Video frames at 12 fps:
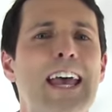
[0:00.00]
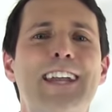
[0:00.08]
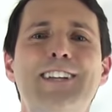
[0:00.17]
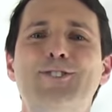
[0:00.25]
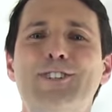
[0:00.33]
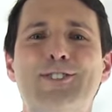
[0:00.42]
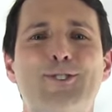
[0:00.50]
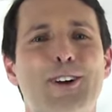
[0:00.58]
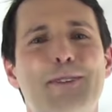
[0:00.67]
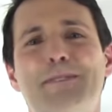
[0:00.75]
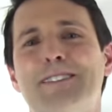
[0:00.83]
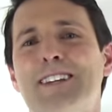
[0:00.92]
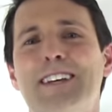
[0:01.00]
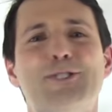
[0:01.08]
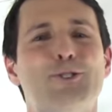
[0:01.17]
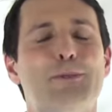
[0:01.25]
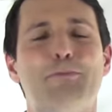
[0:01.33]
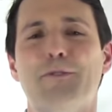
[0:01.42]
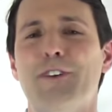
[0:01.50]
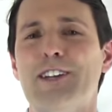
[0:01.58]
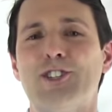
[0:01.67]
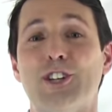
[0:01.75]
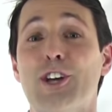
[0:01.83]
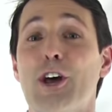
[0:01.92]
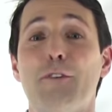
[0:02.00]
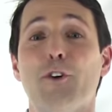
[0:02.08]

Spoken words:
and injury treatments and injury prevention